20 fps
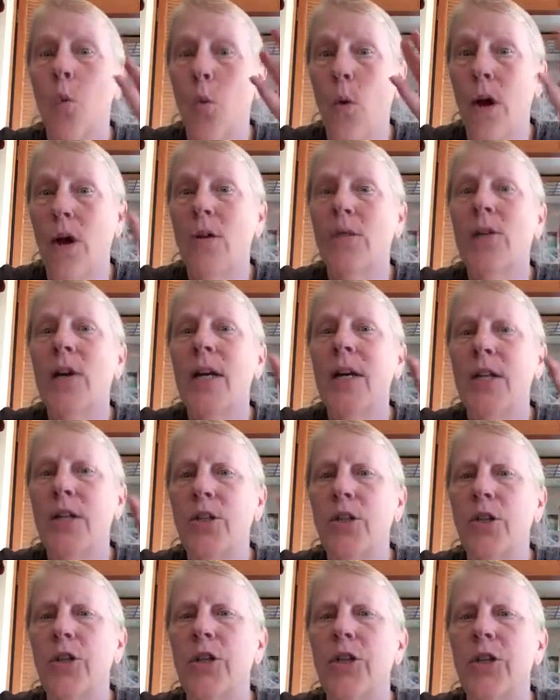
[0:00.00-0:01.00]
whatever I
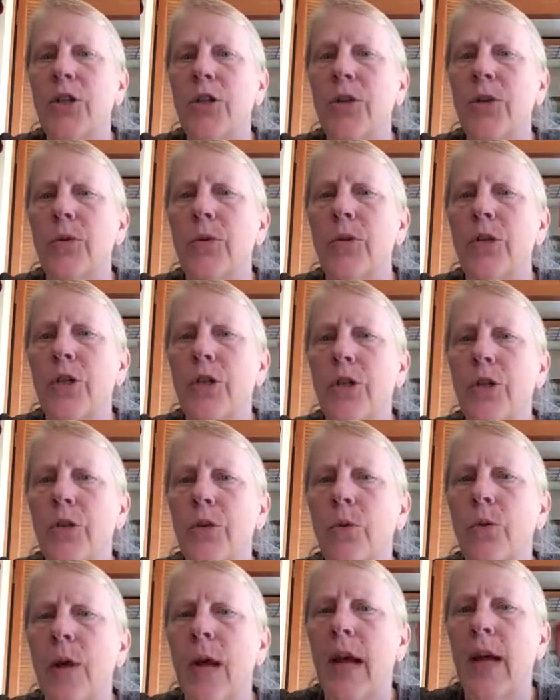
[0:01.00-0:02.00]
need to do
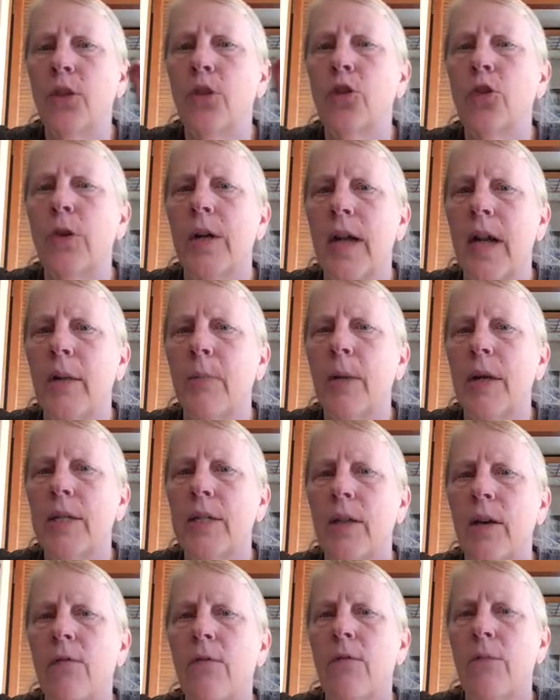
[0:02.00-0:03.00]
to extricate
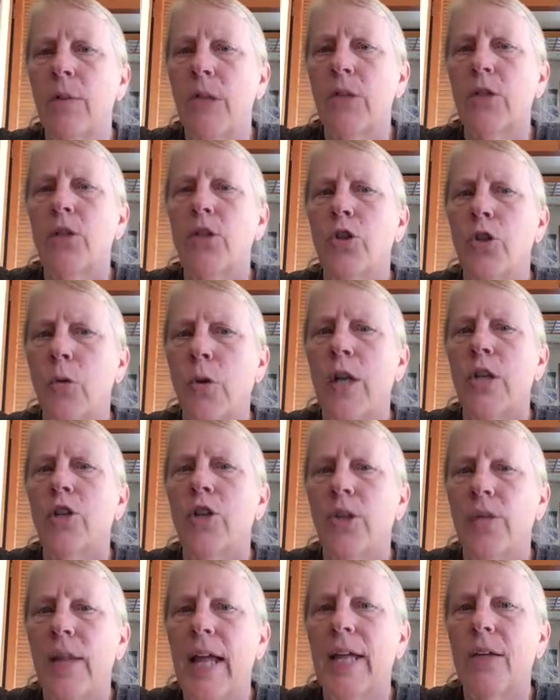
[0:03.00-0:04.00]
myself from this
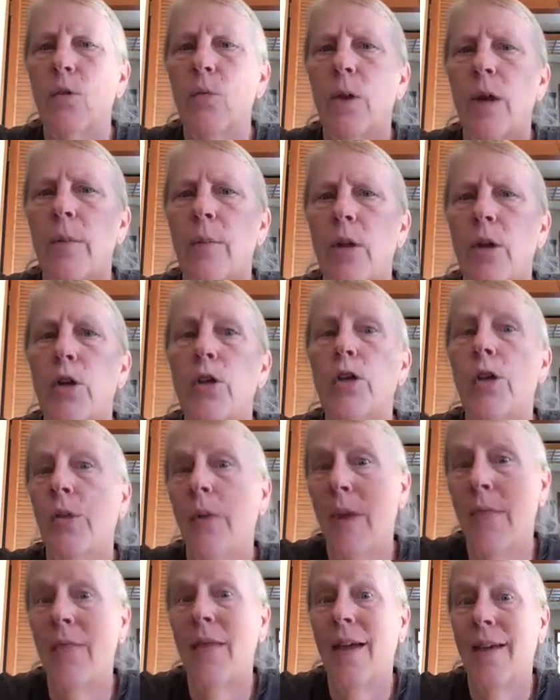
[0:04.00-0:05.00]
situation, that's what I'm going to do,
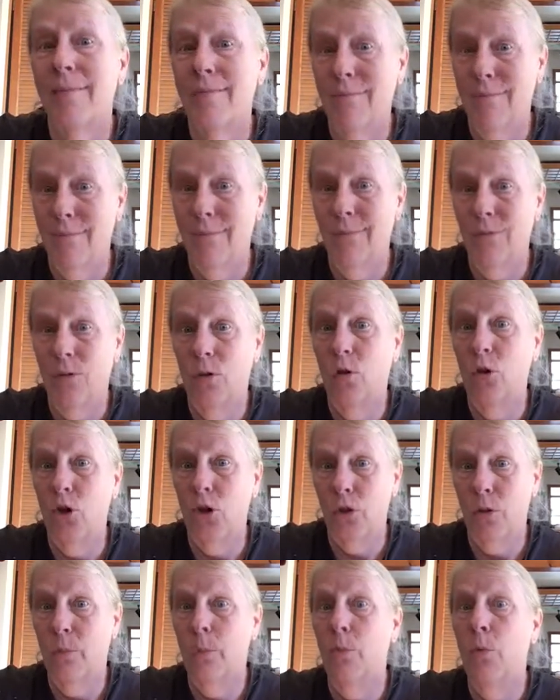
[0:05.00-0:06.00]
and then
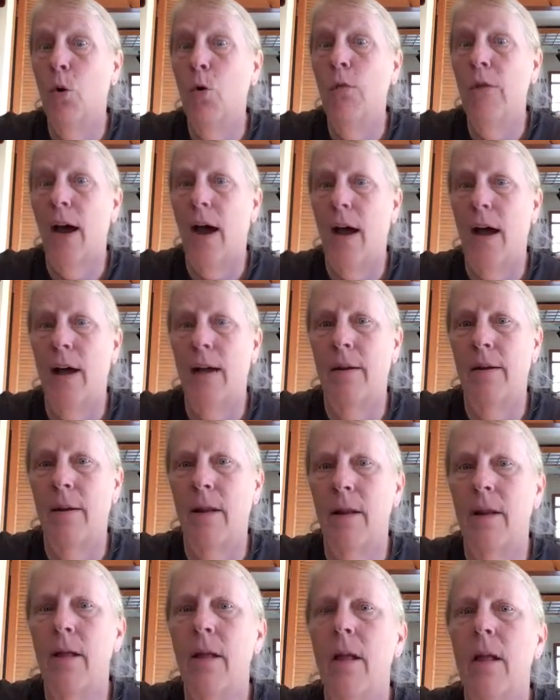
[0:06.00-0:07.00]
just move on.
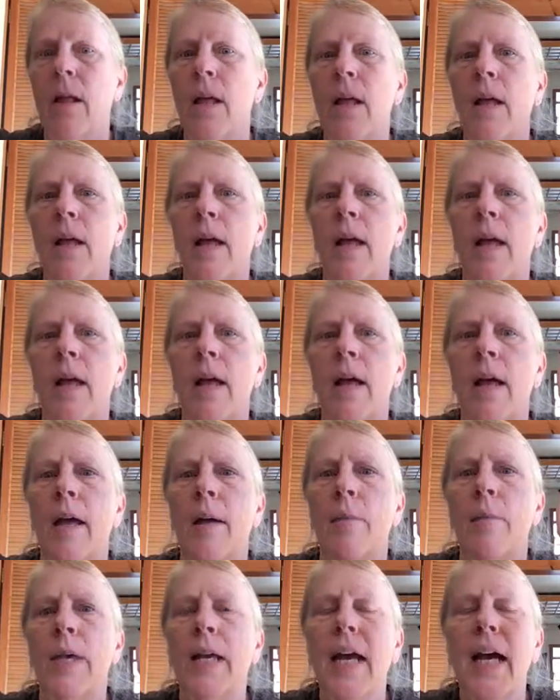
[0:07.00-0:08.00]

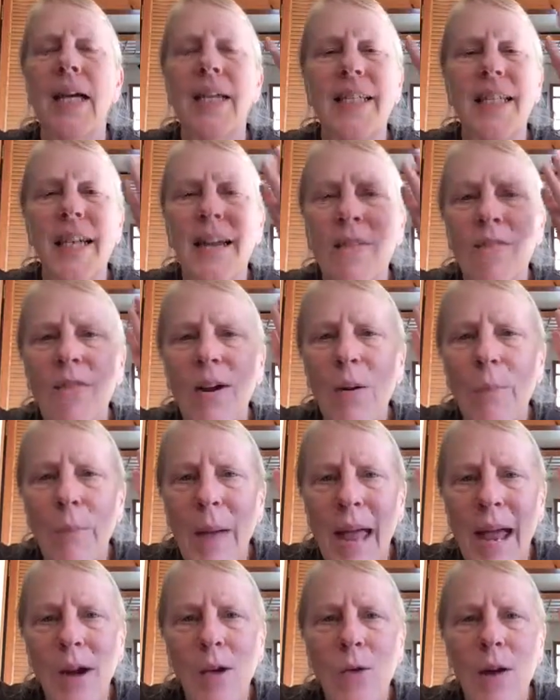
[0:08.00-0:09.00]
Because if our
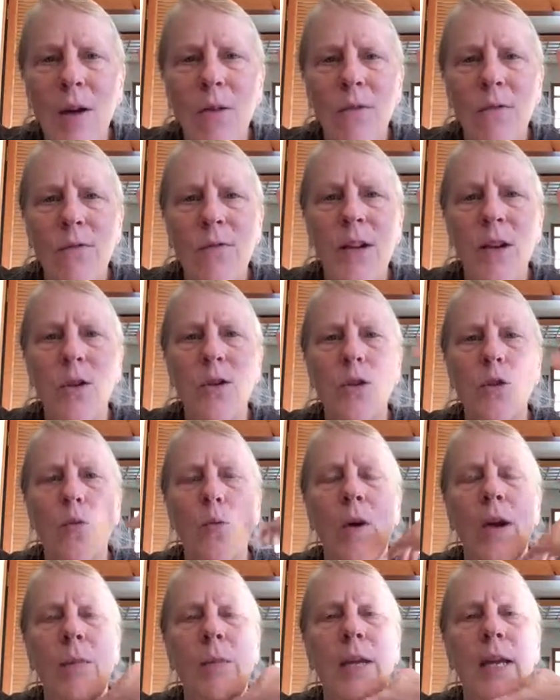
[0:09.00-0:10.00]
background fear
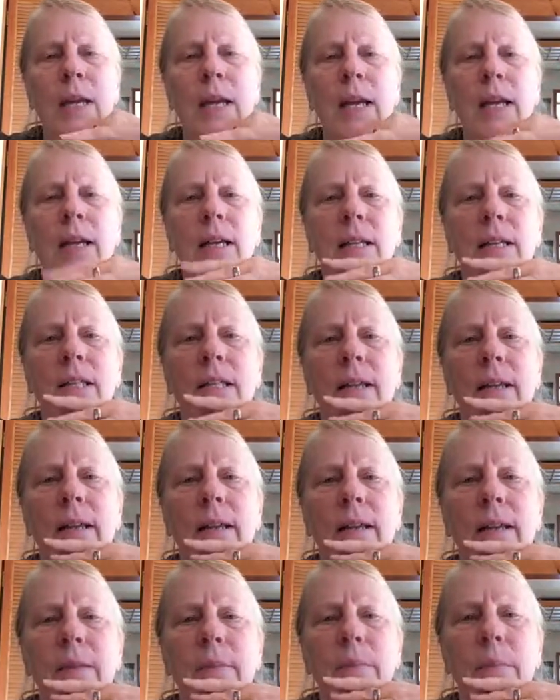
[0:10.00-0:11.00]
as women is,
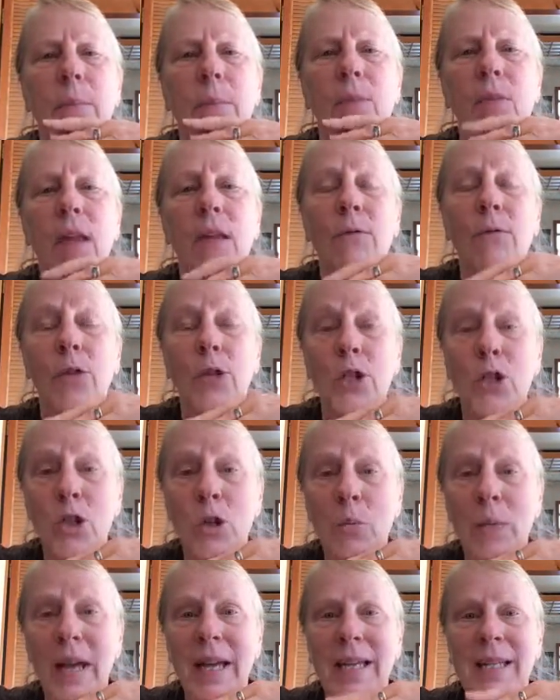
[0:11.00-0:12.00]
if we
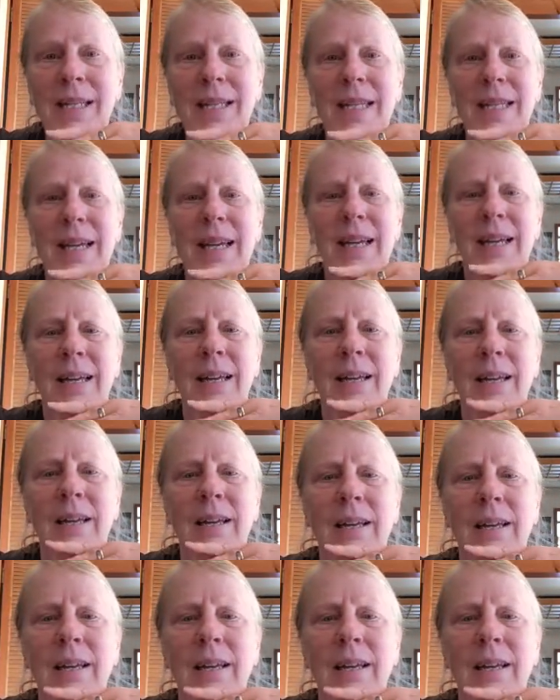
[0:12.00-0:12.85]
do make a stink,